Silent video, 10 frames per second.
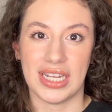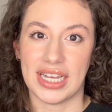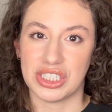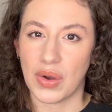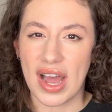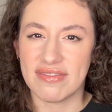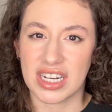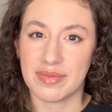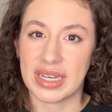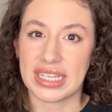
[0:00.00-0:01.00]
I don't have
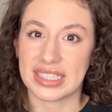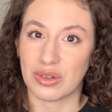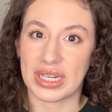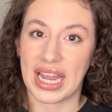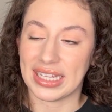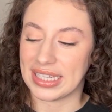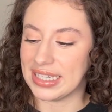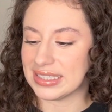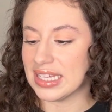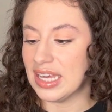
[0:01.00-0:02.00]
very many liquid highlights,